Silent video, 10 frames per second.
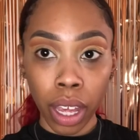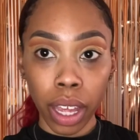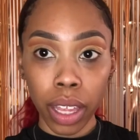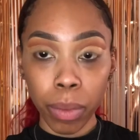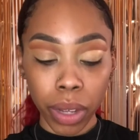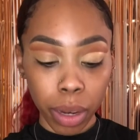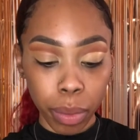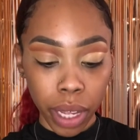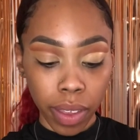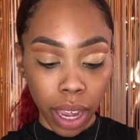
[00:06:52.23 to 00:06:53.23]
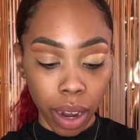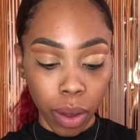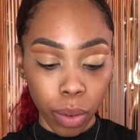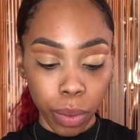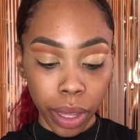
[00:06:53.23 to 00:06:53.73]
And then we're gonna blend that
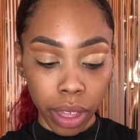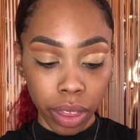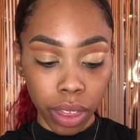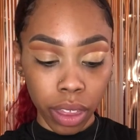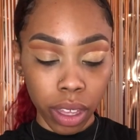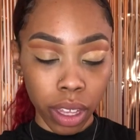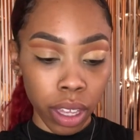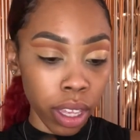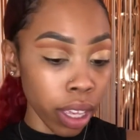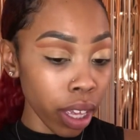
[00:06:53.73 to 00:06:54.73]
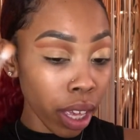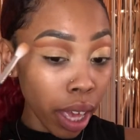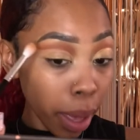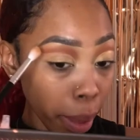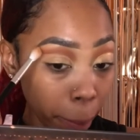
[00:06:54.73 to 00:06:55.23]
out with
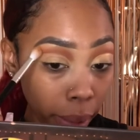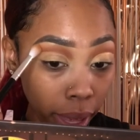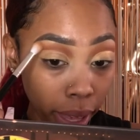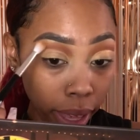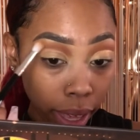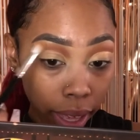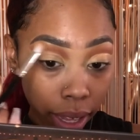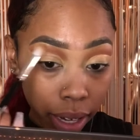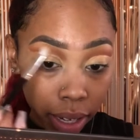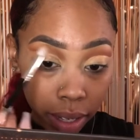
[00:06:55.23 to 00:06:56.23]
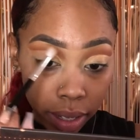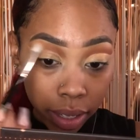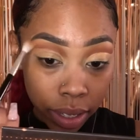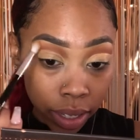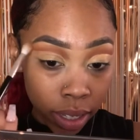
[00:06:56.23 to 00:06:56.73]
Epic again,
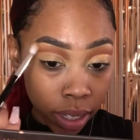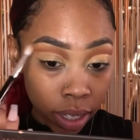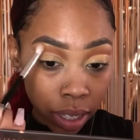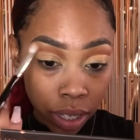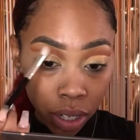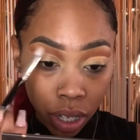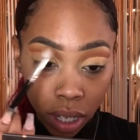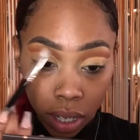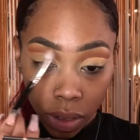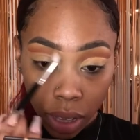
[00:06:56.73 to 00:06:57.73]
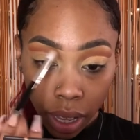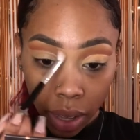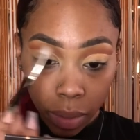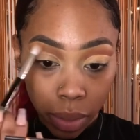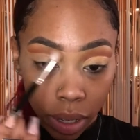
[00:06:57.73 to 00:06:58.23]
just so that,
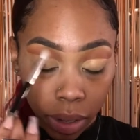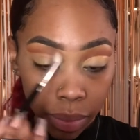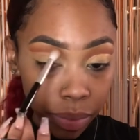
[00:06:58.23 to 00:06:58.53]
you know,